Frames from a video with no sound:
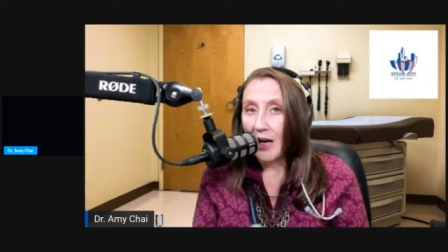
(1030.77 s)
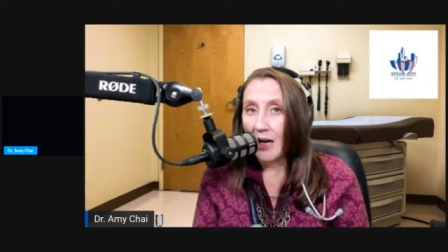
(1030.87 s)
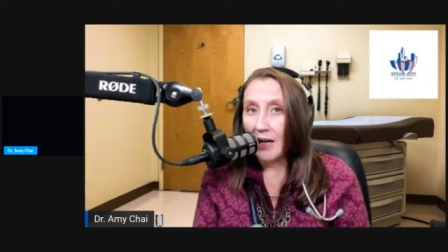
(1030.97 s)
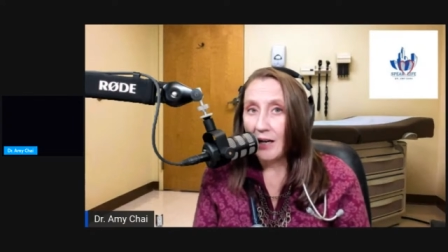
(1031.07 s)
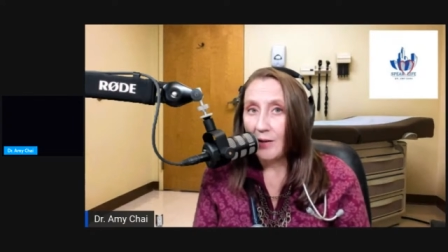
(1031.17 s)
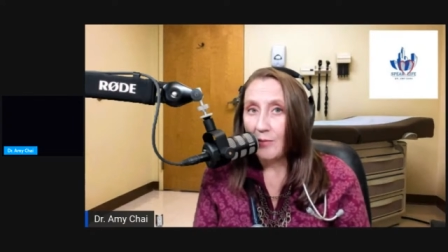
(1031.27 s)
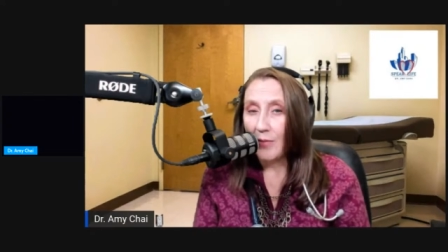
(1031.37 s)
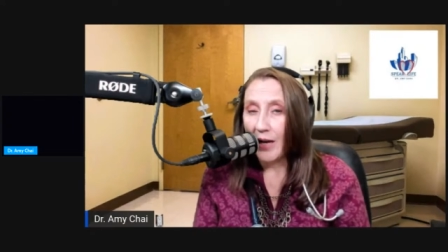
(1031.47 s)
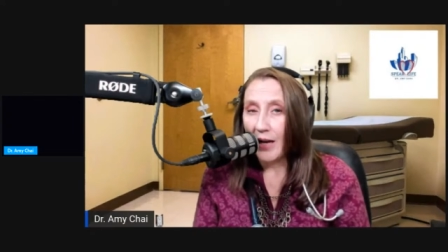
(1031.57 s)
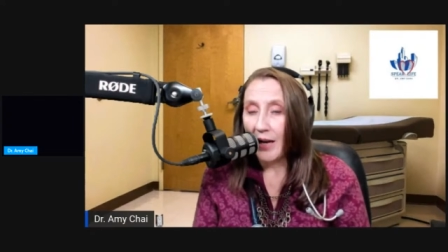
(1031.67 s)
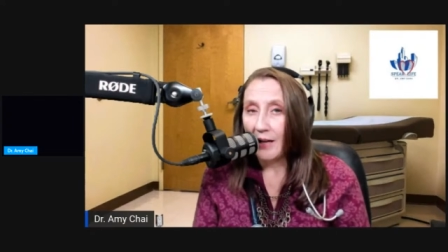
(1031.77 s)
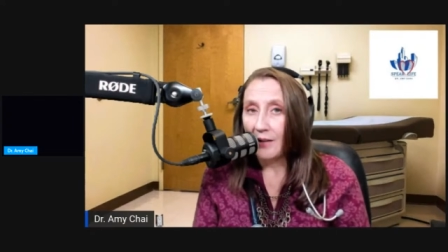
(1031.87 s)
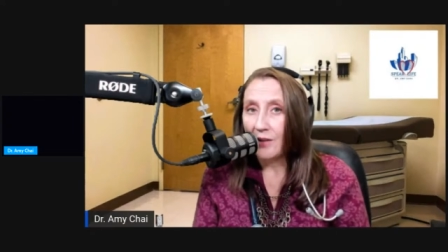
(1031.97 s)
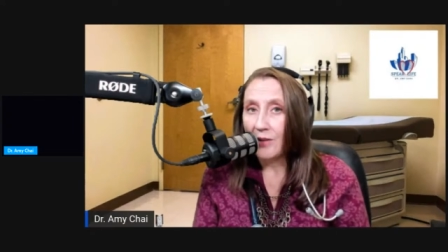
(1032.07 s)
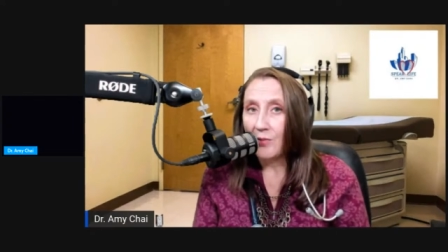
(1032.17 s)
And
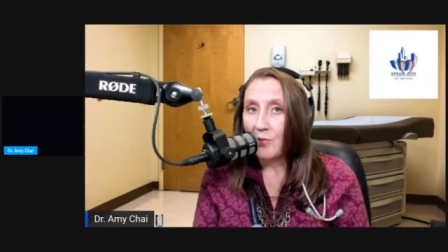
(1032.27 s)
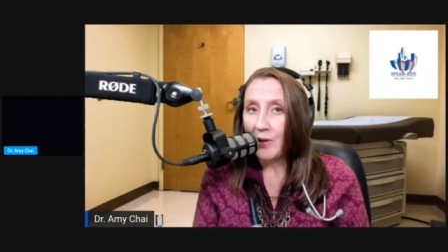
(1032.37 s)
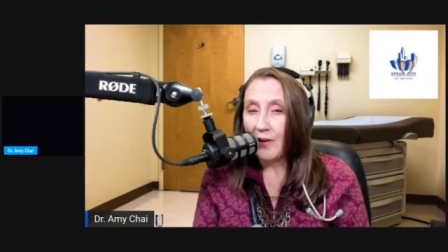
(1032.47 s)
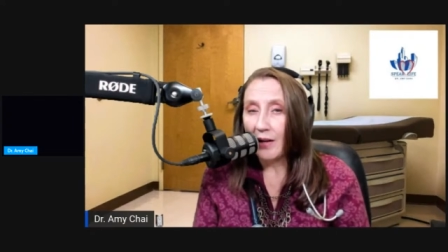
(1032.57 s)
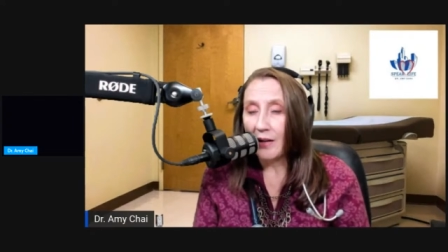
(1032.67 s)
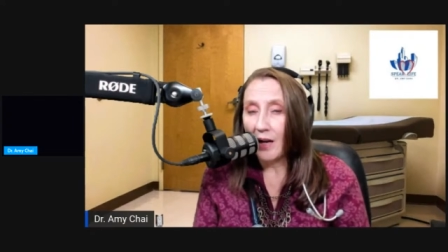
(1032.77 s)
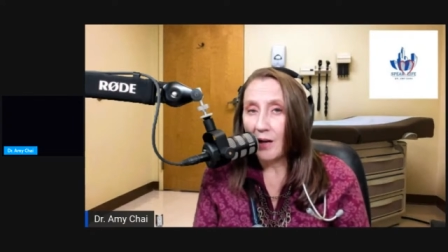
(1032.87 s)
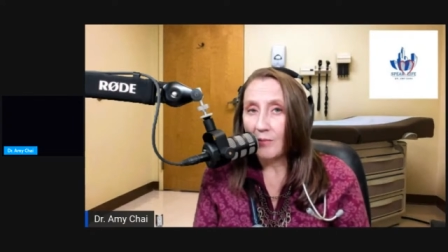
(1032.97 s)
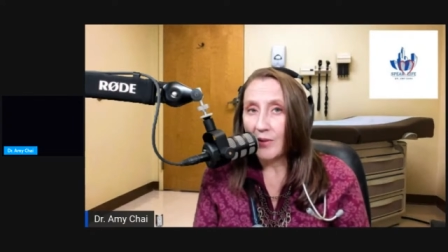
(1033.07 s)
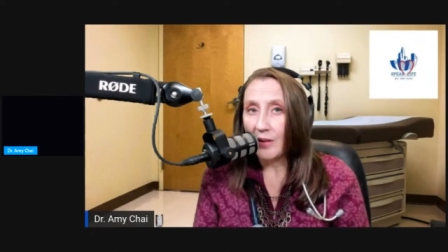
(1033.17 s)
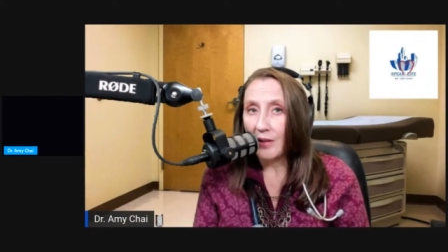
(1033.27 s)
with that comes